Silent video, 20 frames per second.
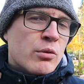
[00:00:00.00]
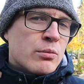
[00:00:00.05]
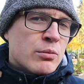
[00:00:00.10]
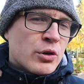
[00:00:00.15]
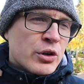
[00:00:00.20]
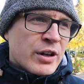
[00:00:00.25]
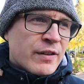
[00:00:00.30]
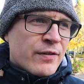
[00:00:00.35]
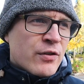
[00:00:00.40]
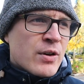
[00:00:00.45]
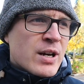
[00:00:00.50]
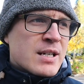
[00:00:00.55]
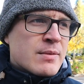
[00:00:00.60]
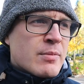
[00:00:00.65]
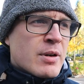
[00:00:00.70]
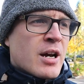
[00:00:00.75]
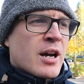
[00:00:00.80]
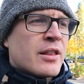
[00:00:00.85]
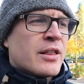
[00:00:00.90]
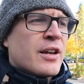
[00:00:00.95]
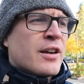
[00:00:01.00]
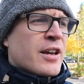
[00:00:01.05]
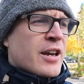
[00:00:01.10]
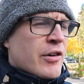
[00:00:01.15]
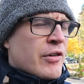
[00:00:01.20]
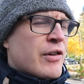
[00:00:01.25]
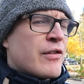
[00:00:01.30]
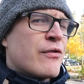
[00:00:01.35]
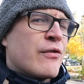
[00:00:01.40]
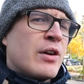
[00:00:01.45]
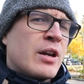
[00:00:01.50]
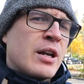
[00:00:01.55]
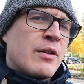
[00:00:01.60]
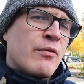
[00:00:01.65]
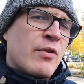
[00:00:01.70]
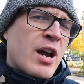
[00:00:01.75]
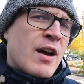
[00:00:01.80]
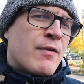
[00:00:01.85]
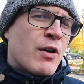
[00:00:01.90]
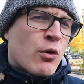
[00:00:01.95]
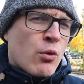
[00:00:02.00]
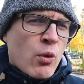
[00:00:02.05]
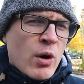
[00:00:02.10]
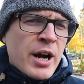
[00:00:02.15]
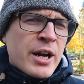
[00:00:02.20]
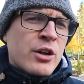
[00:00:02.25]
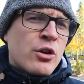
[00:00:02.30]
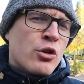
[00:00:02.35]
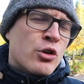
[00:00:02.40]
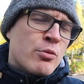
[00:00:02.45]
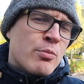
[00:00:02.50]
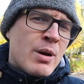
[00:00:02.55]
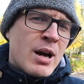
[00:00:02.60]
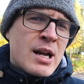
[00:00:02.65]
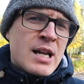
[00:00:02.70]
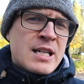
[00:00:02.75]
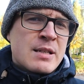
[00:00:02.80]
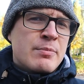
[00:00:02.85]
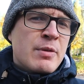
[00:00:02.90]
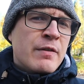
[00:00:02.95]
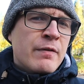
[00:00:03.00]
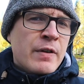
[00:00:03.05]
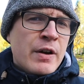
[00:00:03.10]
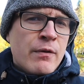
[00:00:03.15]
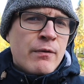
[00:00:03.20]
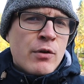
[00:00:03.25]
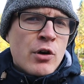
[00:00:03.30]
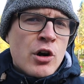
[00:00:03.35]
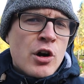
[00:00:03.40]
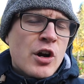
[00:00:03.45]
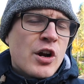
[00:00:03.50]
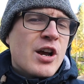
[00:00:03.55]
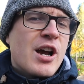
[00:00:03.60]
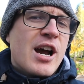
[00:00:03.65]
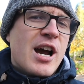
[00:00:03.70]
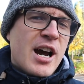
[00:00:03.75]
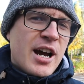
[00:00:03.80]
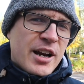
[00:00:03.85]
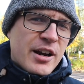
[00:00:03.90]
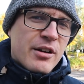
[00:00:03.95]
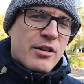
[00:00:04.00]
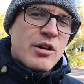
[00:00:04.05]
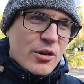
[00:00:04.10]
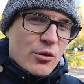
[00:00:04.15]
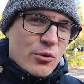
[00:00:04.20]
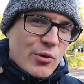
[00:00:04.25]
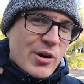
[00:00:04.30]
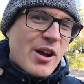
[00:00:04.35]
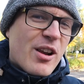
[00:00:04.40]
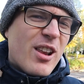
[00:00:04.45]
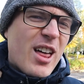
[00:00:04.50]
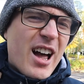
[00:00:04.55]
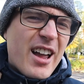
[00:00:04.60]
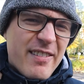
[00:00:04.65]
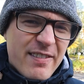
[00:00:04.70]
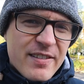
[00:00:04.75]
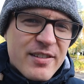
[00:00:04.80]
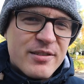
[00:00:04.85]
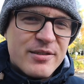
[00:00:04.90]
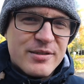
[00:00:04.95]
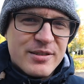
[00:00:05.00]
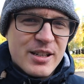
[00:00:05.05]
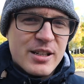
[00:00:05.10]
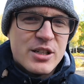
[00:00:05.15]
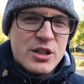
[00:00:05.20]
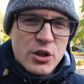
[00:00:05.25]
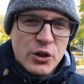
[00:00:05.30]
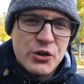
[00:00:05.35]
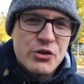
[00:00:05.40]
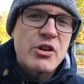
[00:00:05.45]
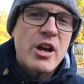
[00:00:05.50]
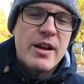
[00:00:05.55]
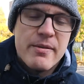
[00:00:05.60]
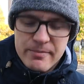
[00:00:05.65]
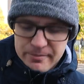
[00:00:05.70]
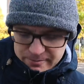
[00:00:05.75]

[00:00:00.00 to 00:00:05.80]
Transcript: But if you ask me, I think here in Finland, we have a quite good balance between work and real life, so to say.